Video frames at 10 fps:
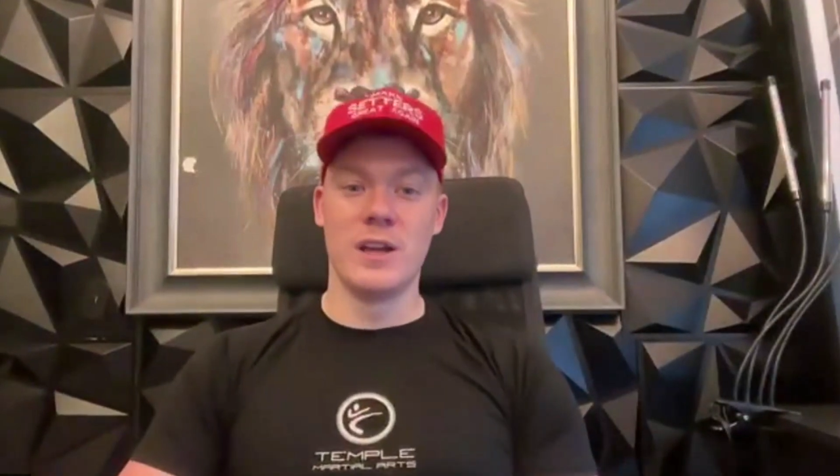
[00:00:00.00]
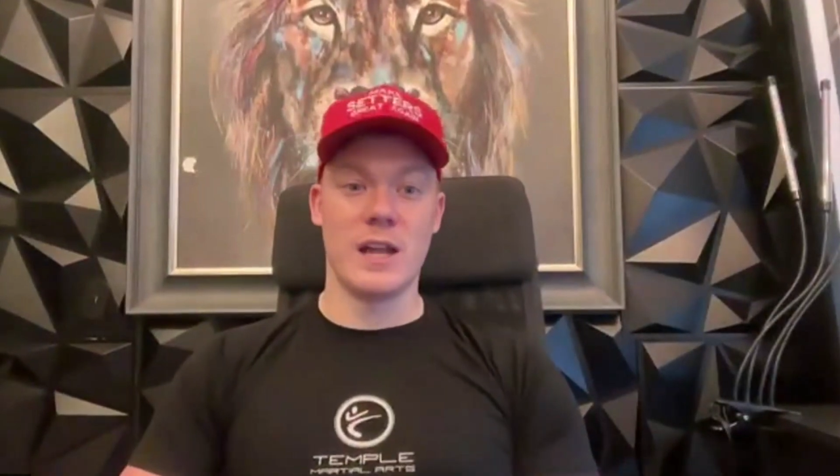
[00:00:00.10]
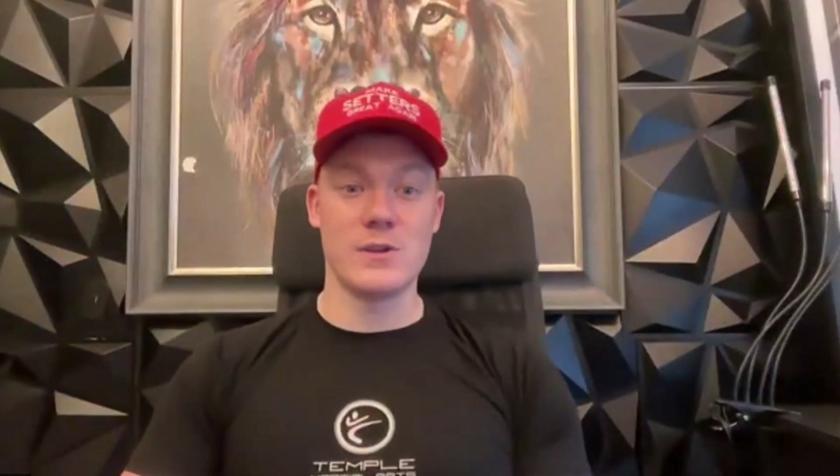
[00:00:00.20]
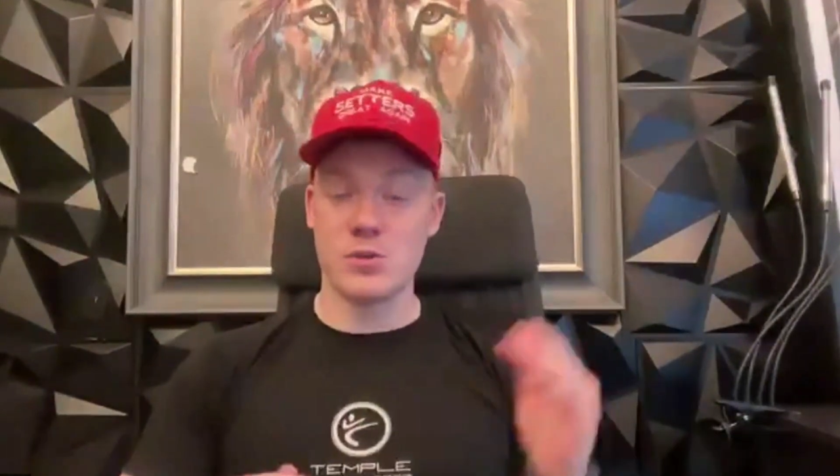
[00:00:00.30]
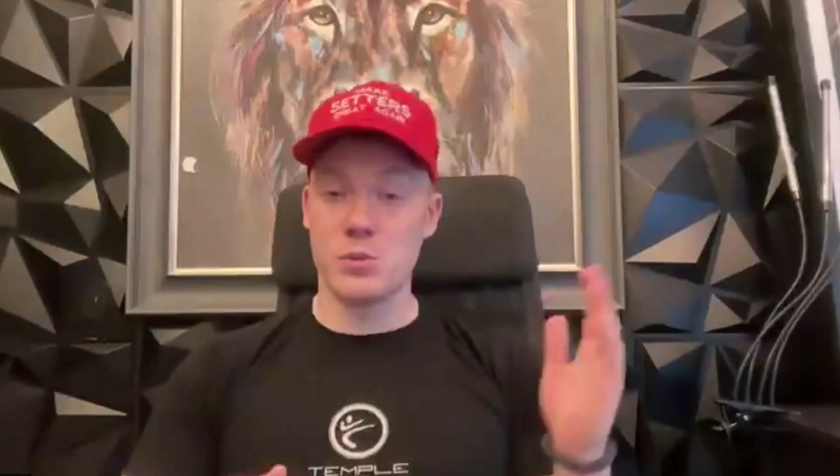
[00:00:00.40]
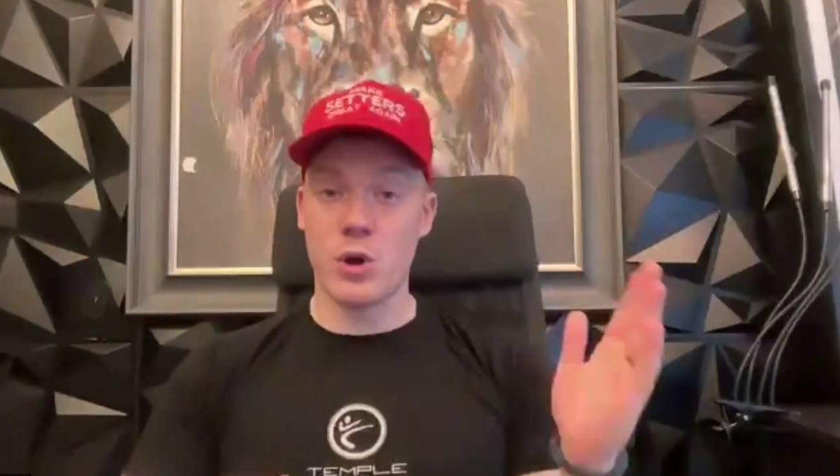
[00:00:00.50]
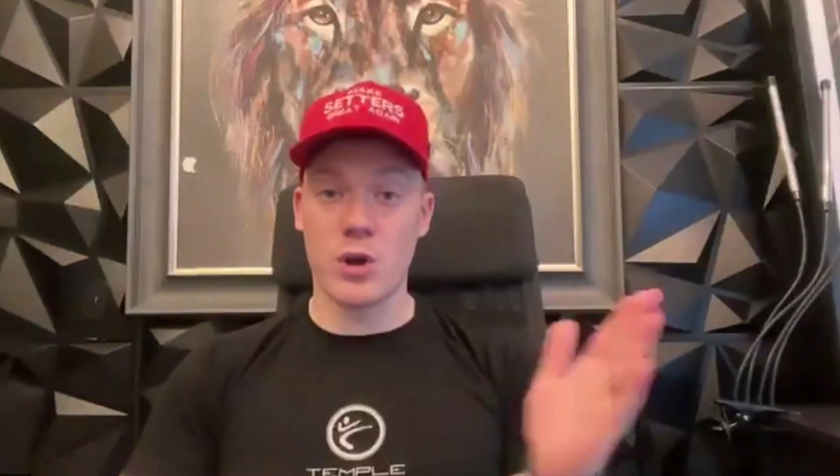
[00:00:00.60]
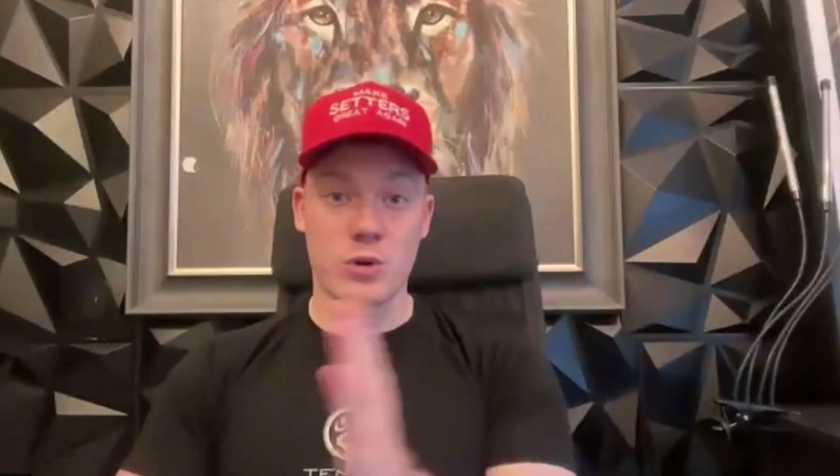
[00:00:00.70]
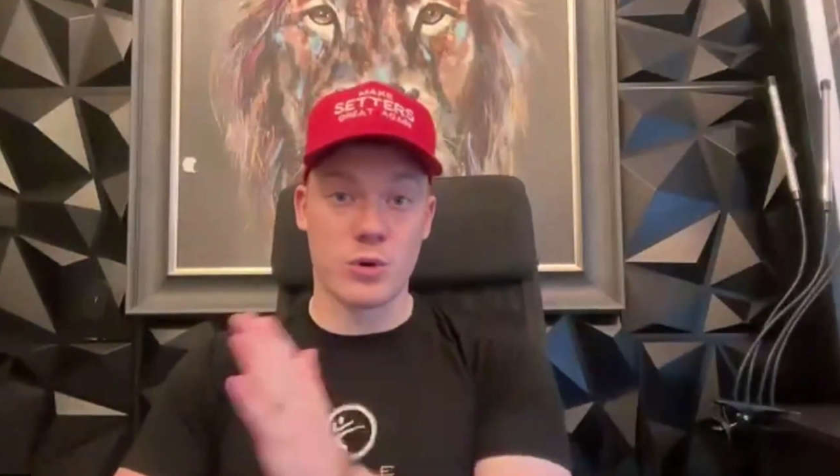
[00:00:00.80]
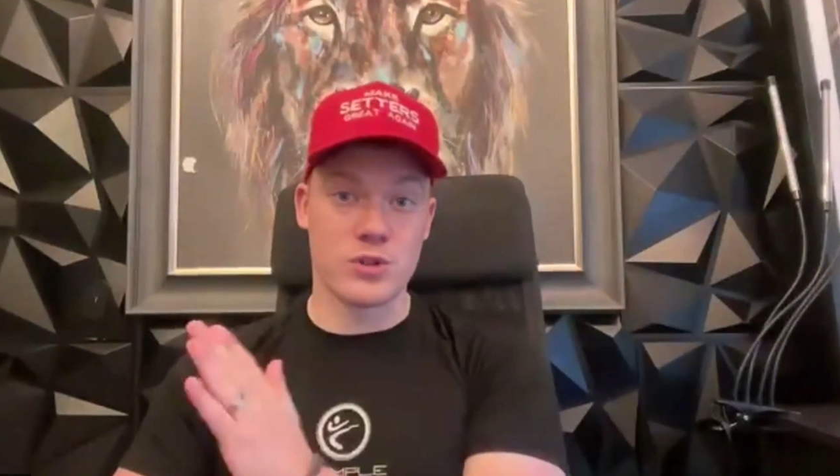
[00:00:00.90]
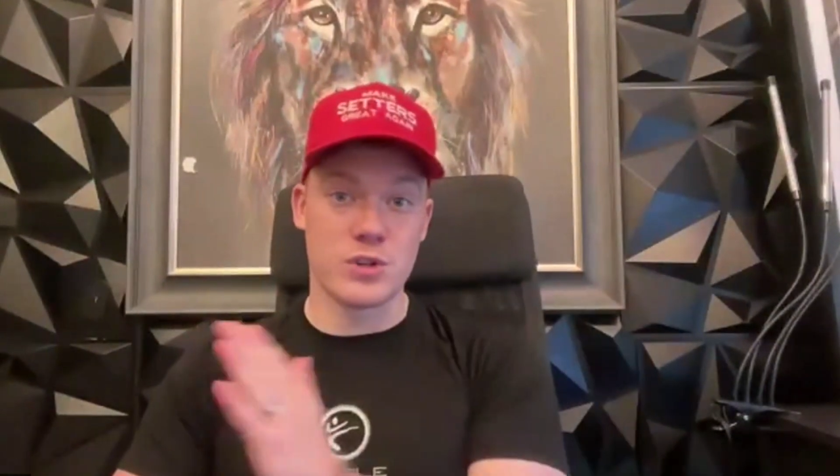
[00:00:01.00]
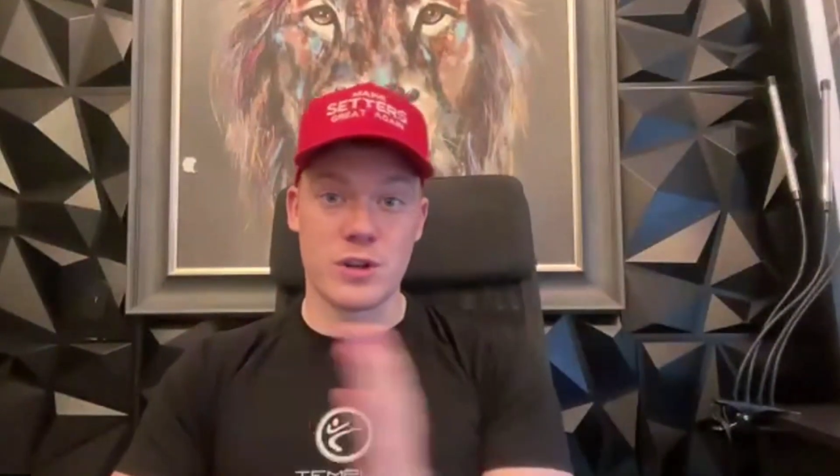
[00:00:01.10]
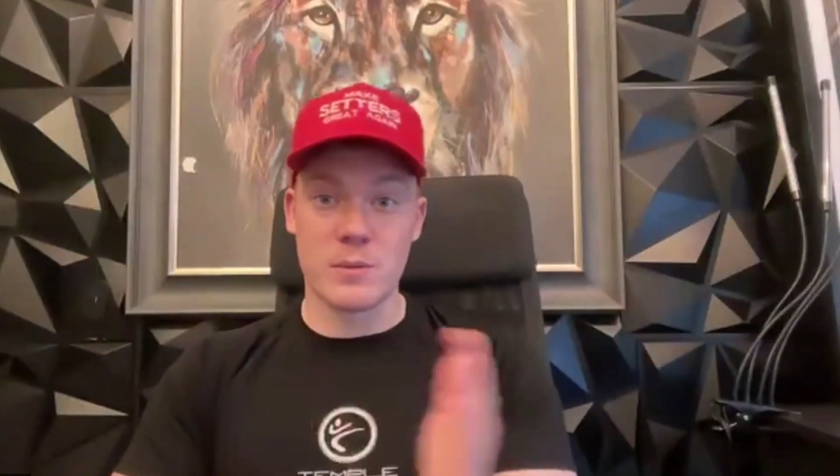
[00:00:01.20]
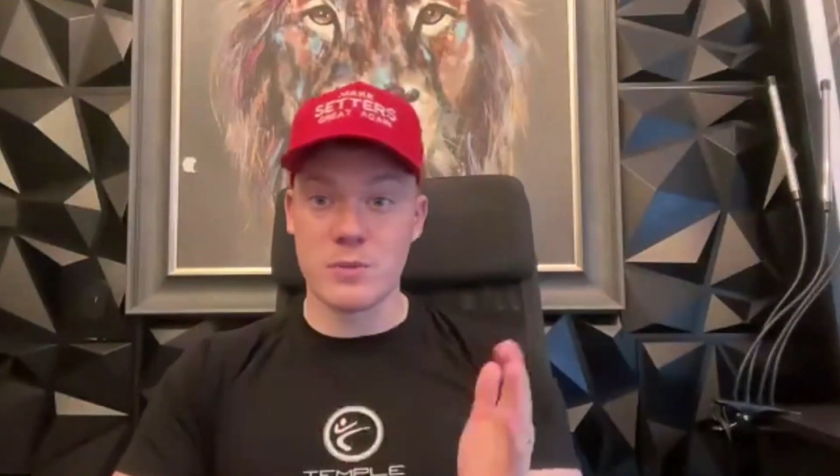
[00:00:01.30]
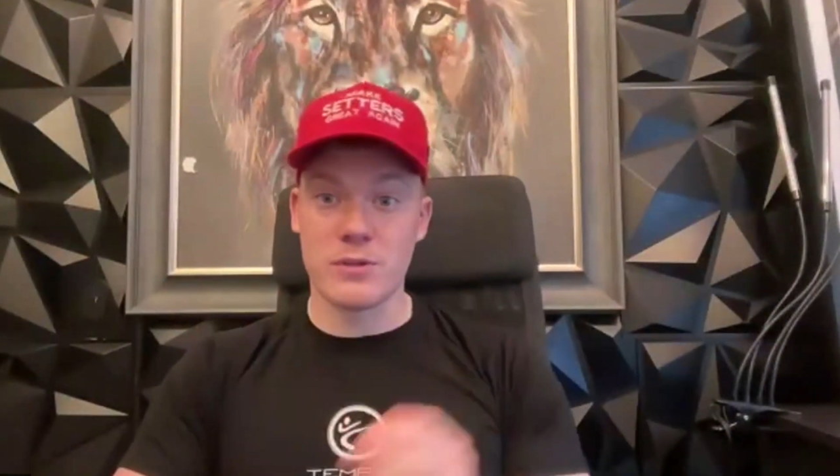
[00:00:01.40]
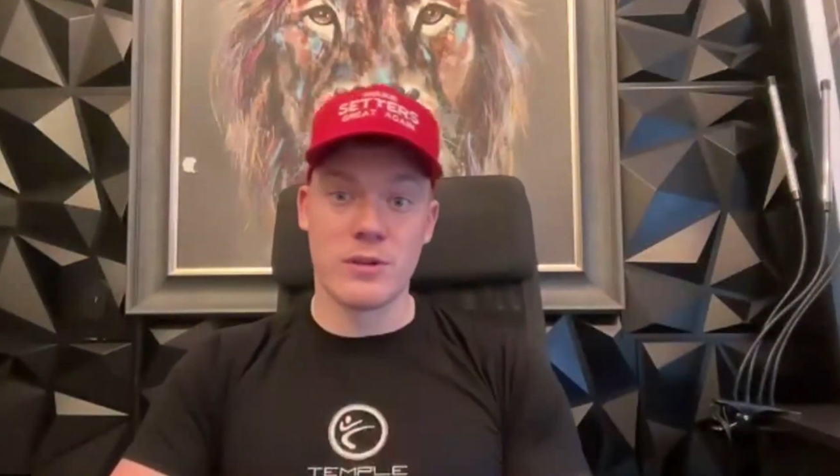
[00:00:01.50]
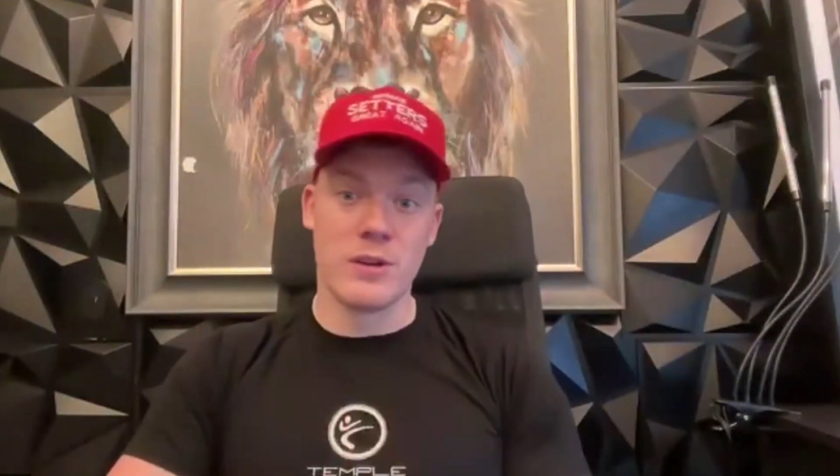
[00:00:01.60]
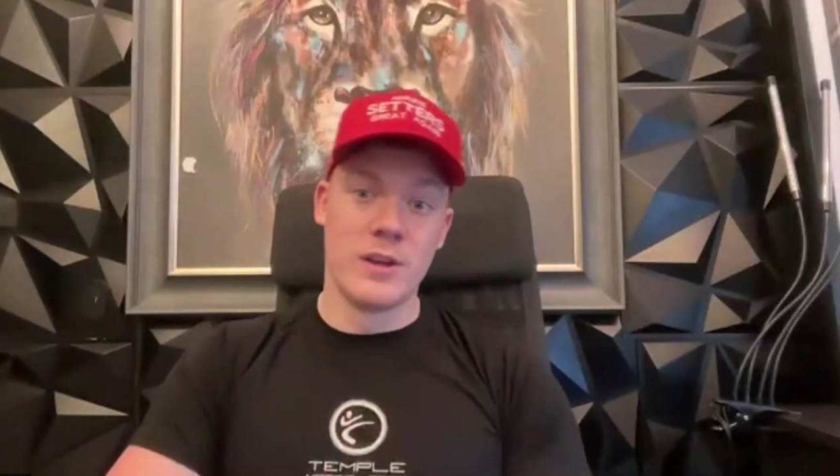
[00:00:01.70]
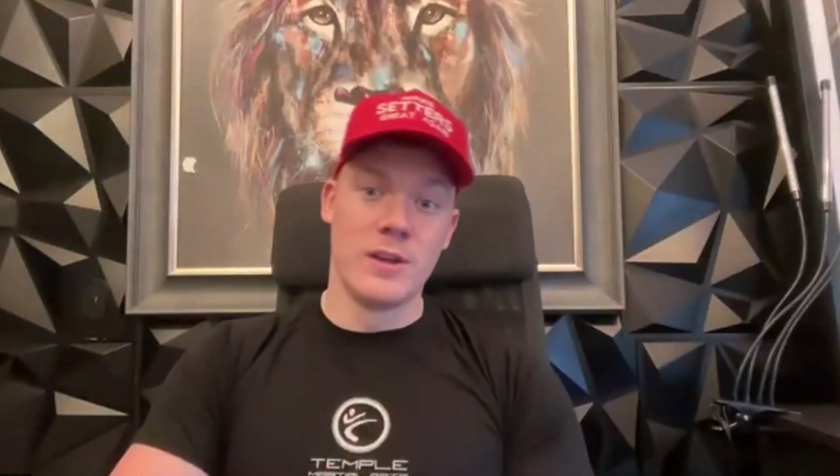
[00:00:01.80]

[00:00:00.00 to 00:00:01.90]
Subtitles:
And you just work across your numbers.